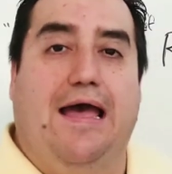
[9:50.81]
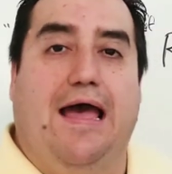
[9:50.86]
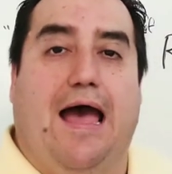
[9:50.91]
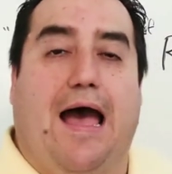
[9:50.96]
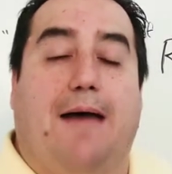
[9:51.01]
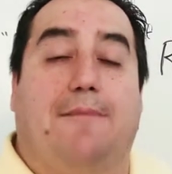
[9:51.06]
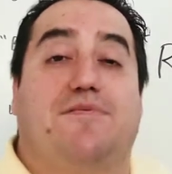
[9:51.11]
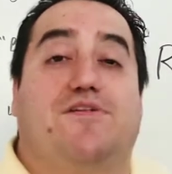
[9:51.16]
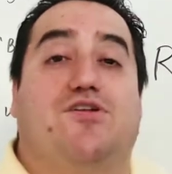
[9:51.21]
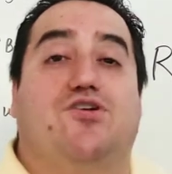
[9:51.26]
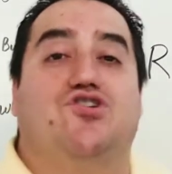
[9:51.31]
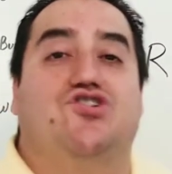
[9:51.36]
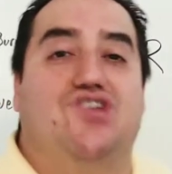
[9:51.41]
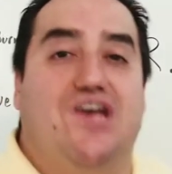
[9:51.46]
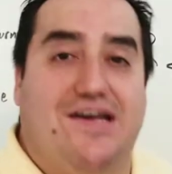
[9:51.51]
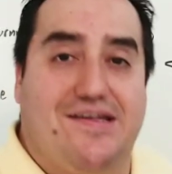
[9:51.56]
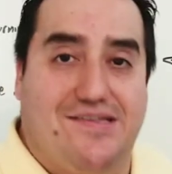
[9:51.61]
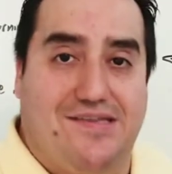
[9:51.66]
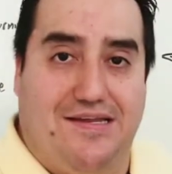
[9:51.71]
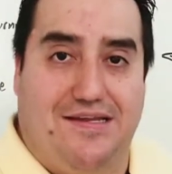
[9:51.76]
I'm
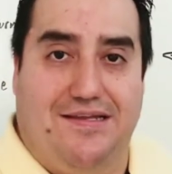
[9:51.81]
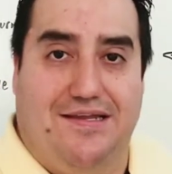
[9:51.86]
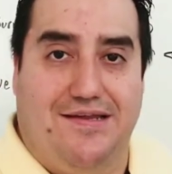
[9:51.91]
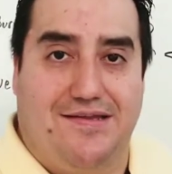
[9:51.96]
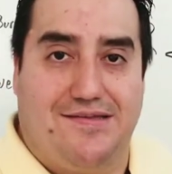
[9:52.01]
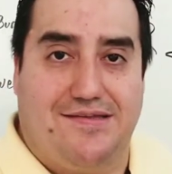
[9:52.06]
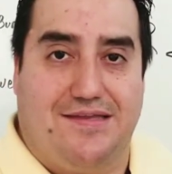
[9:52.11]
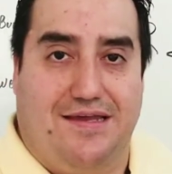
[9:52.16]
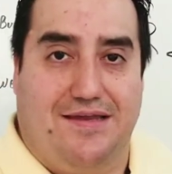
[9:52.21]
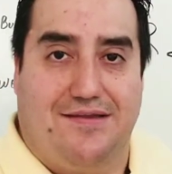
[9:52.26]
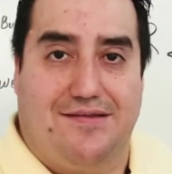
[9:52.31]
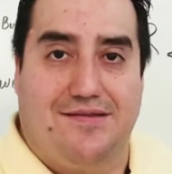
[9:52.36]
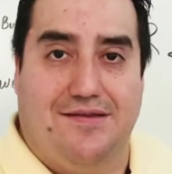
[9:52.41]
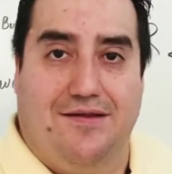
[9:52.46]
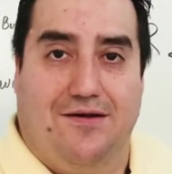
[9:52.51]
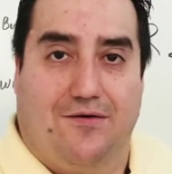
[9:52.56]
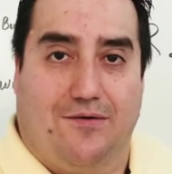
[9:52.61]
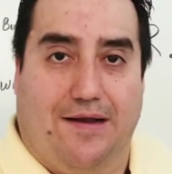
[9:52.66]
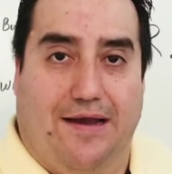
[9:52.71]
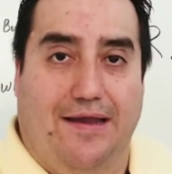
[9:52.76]
suggesting these things,
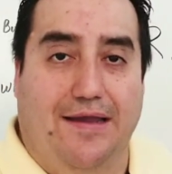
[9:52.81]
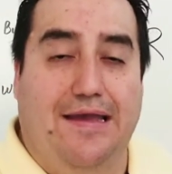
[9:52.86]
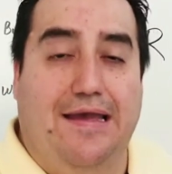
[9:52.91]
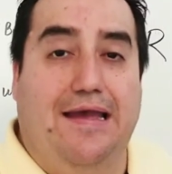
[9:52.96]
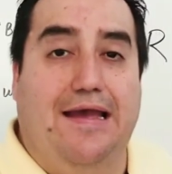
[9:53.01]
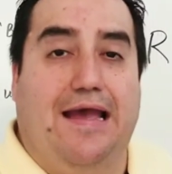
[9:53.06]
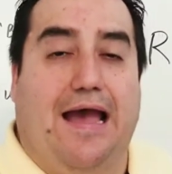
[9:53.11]
okay?